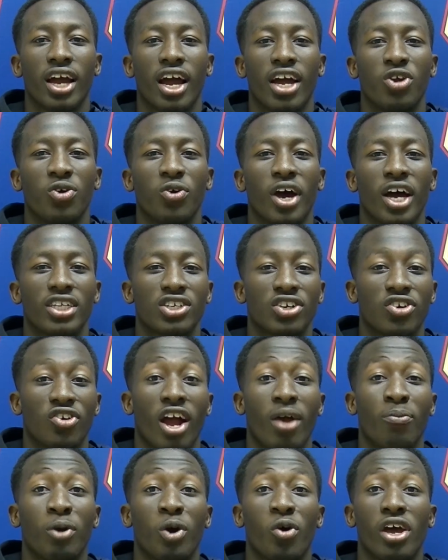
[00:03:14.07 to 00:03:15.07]
I knew I had to
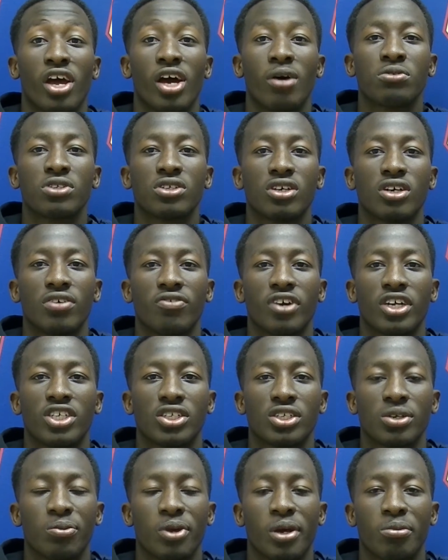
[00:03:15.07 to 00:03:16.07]
grind my way up to
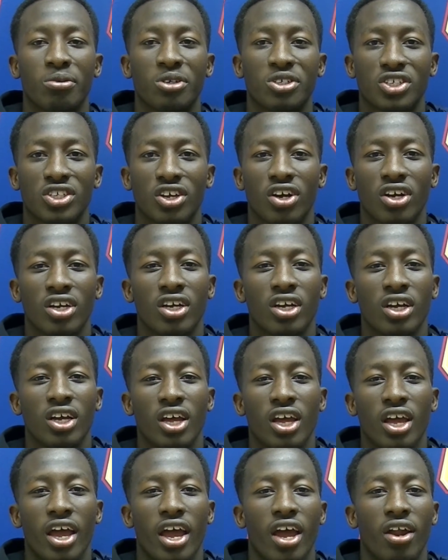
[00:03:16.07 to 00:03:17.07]
eventually be able to start.
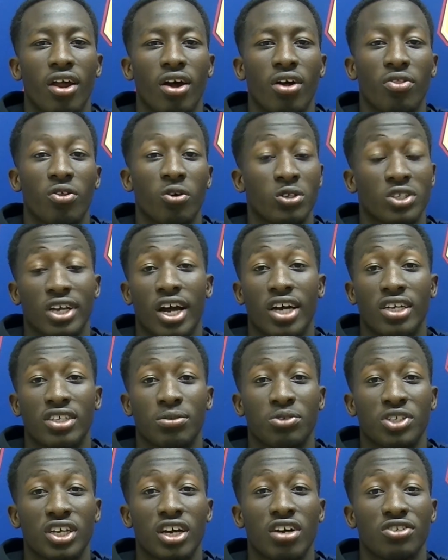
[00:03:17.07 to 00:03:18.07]
And those guys
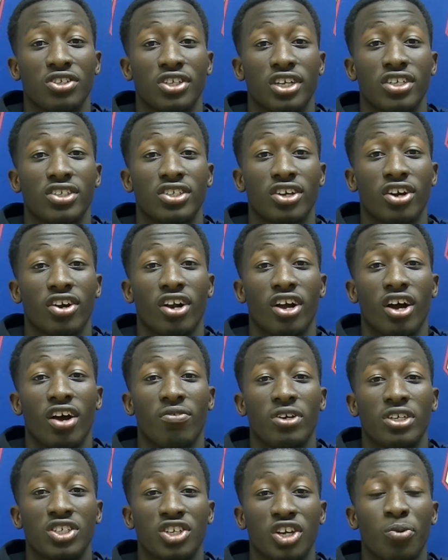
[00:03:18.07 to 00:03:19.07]
themselves, they started off
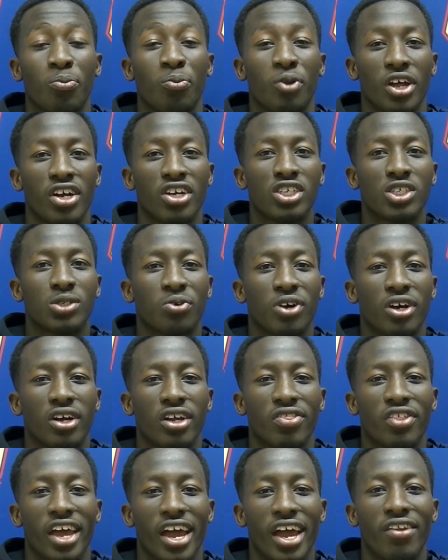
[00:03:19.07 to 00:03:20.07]
as good players, but in
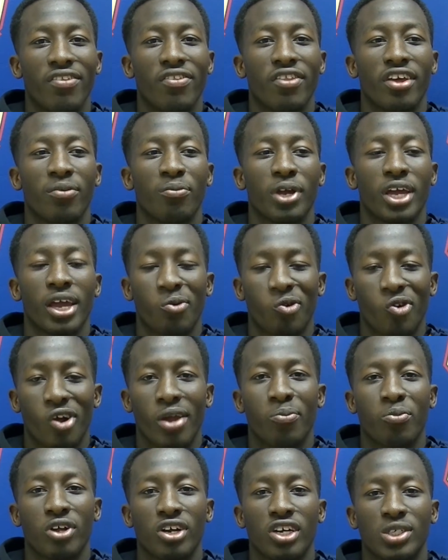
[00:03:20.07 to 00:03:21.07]
the end, they became great
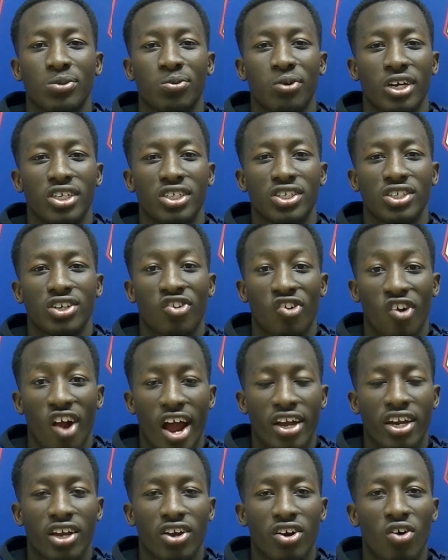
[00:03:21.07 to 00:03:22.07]
players by just
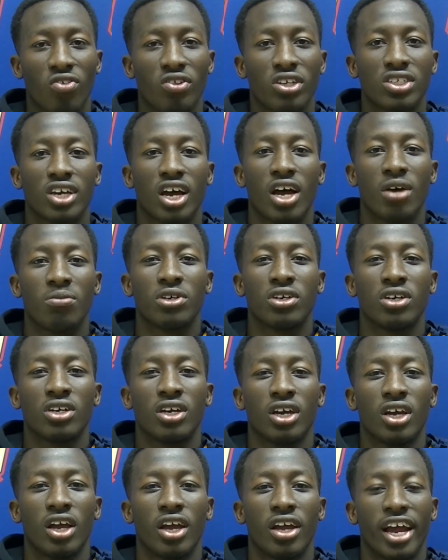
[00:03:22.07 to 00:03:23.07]
grinding all the time.
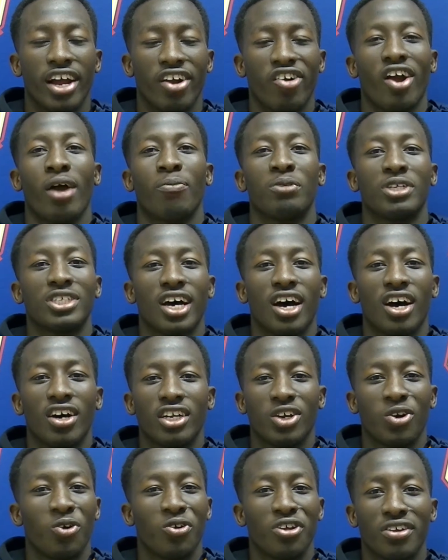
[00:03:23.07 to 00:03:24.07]
And that grind mentality,
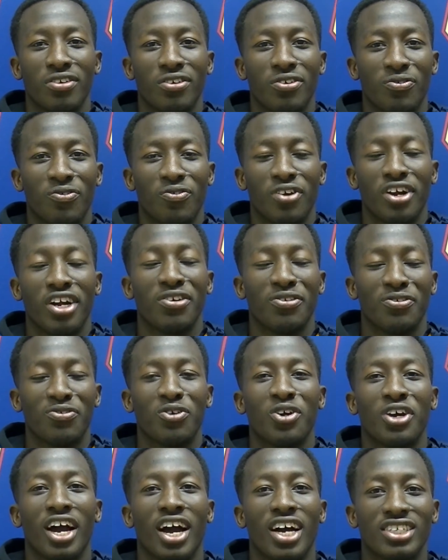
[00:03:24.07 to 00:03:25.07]
only very few
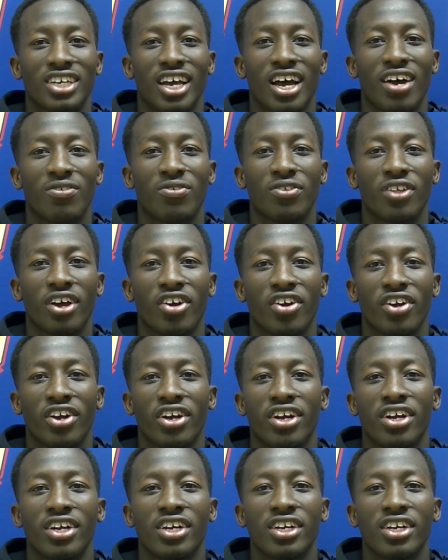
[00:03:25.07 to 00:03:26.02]
guys have that are here.